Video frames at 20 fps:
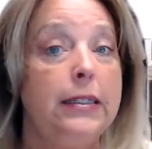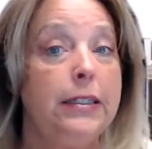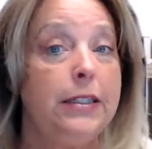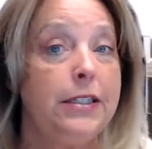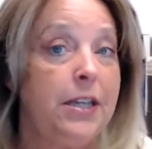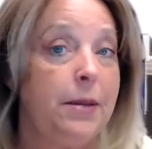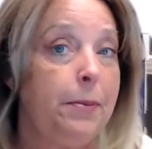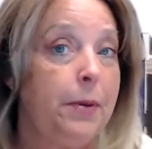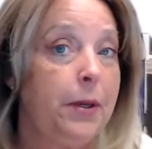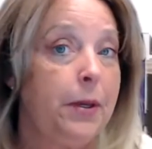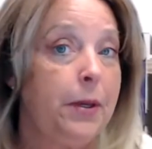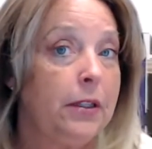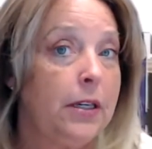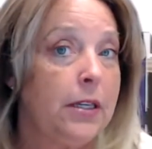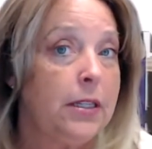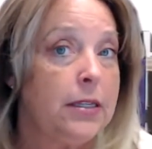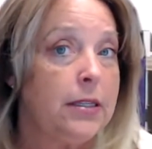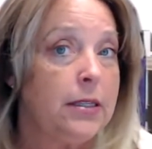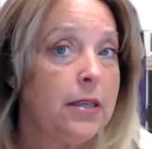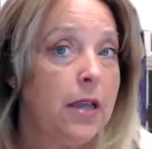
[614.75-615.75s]
Typically,
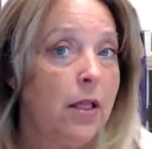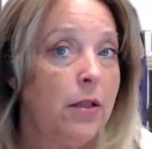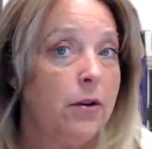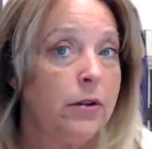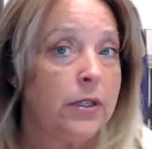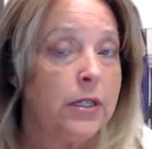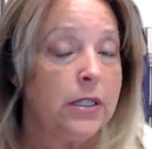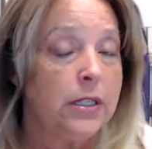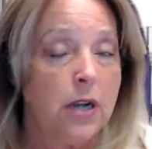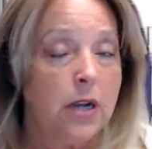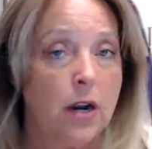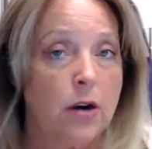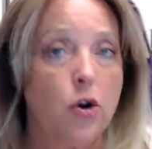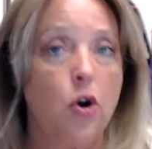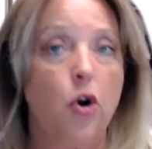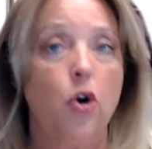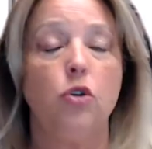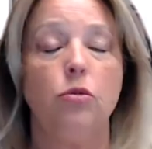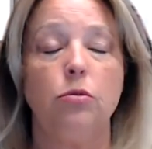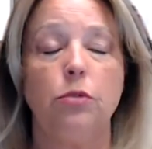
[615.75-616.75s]
the seller is not
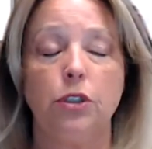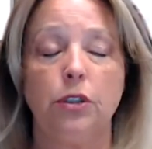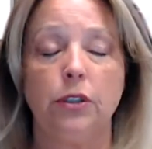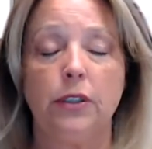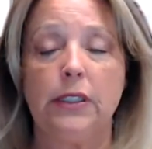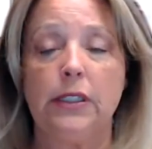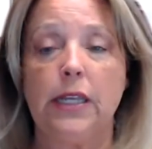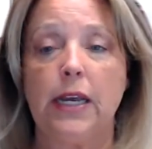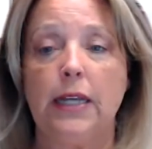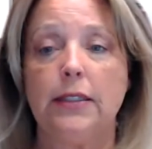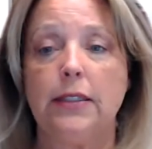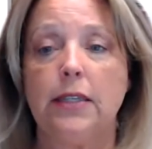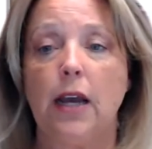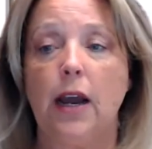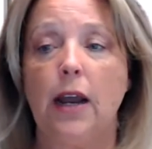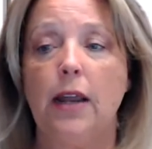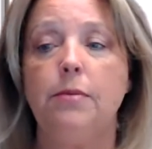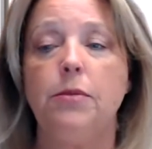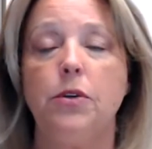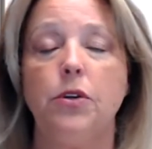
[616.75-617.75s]
home during that
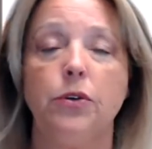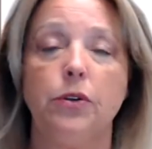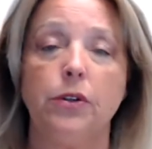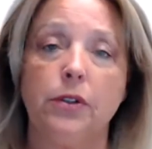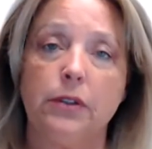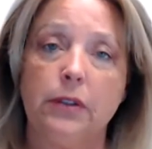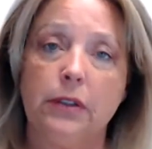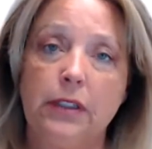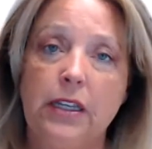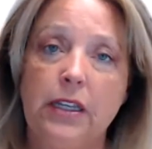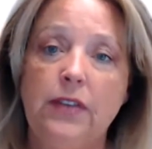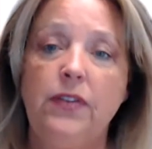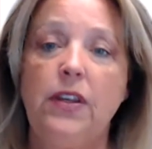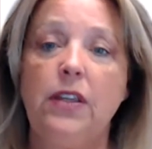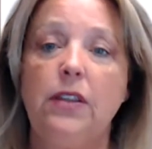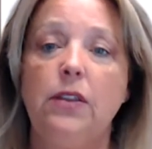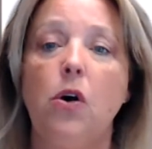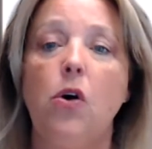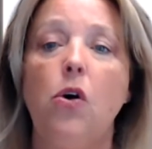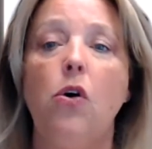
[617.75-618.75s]
time. You're
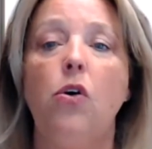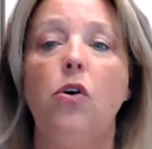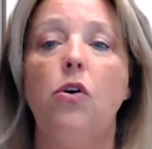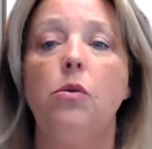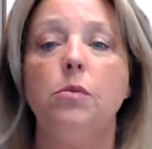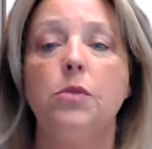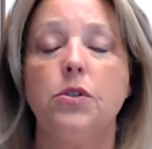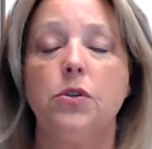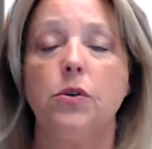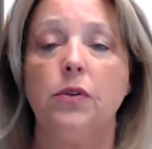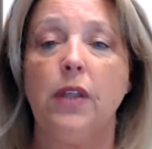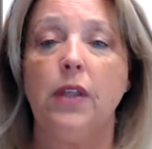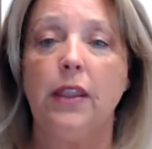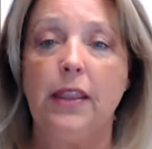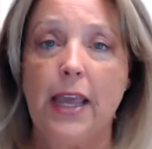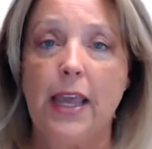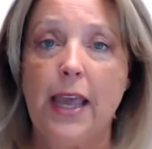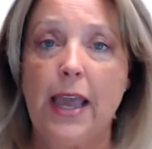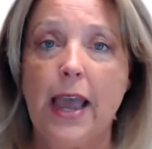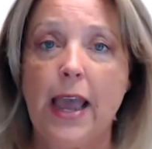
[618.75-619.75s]
leaving the home so that
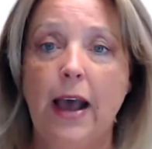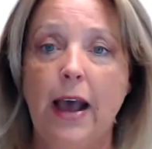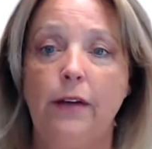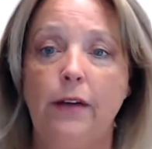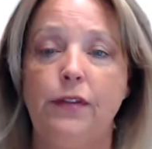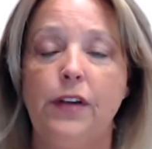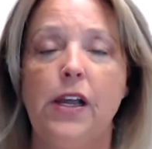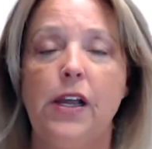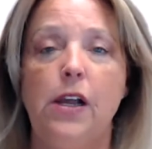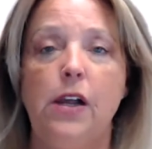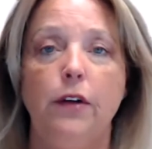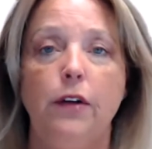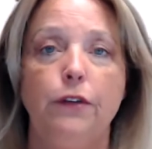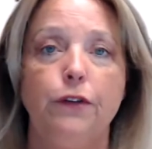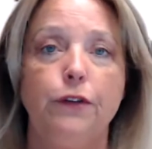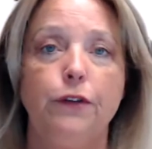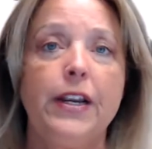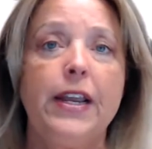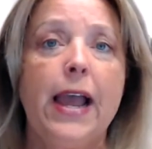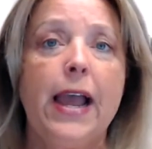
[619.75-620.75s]
they have
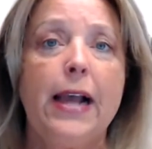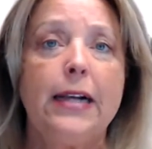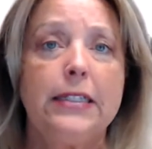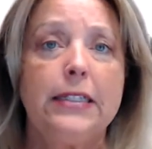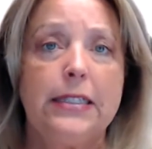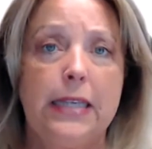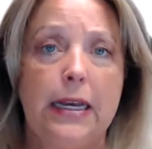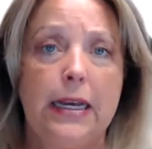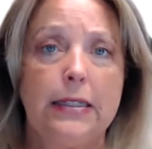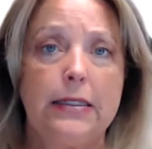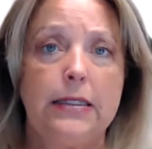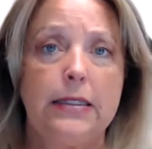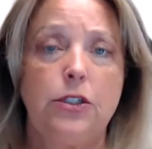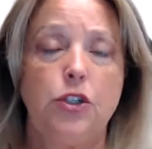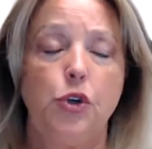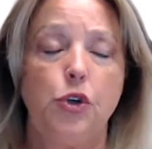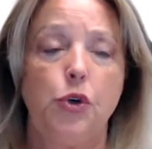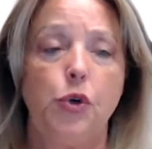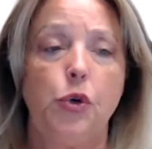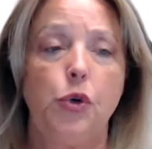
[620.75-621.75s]
free access
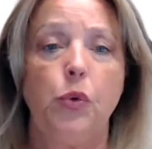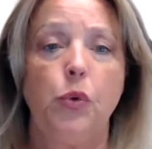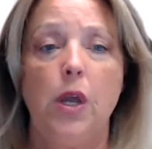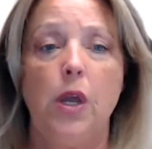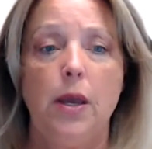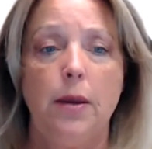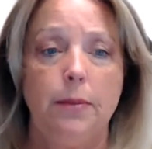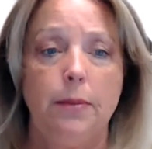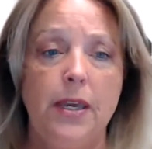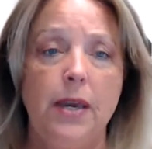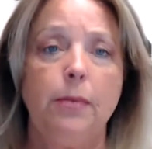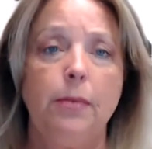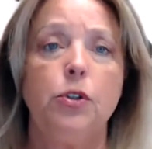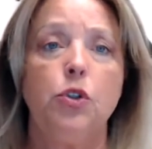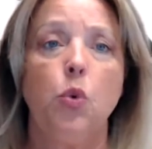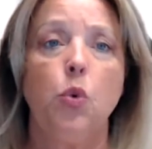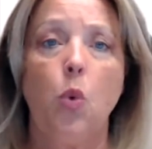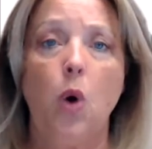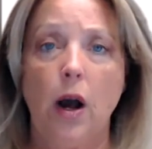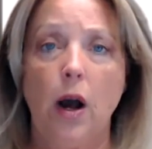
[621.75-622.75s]
to be able to
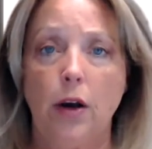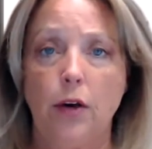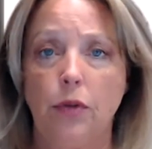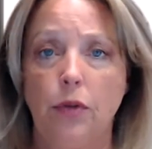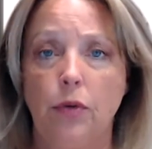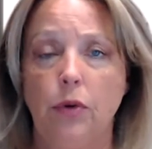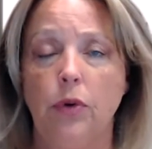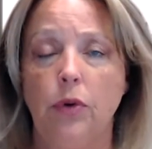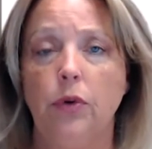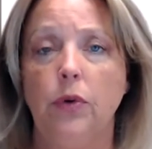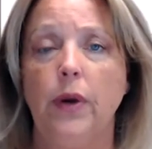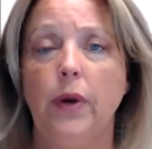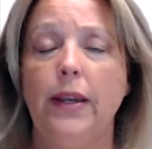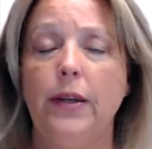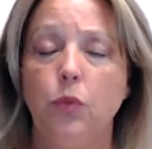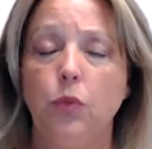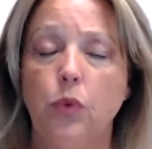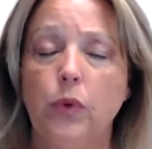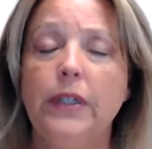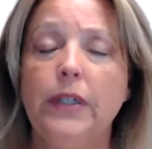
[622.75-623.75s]
walk through
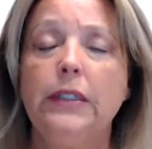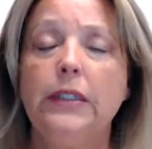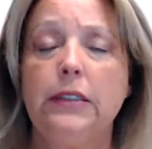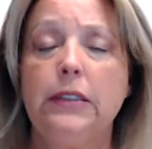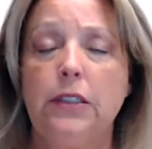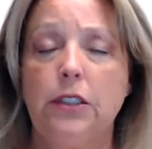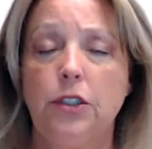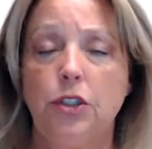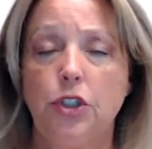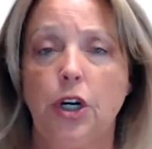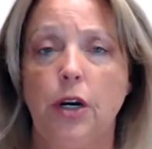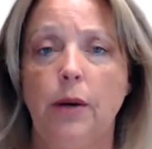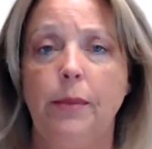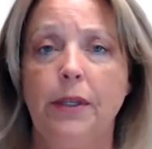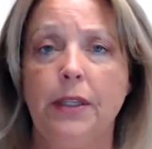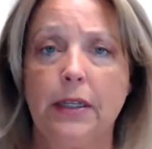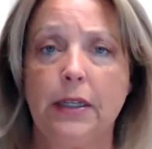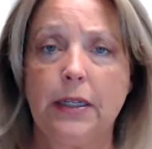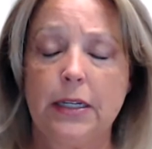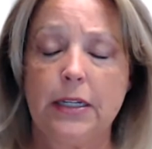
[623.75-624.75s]
and really
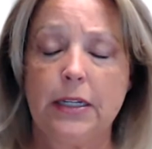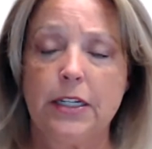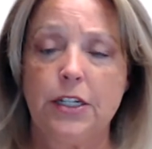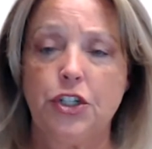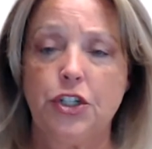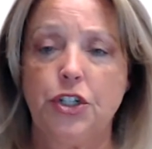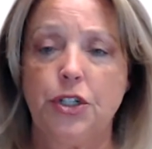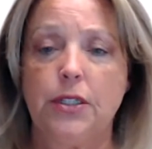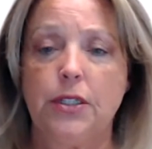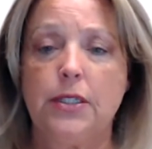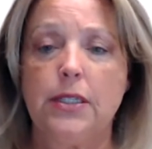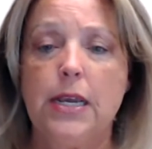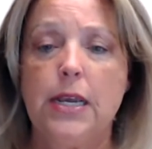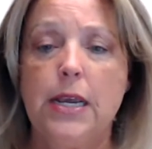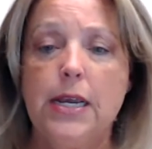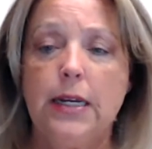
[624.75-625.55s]
determine the conditions.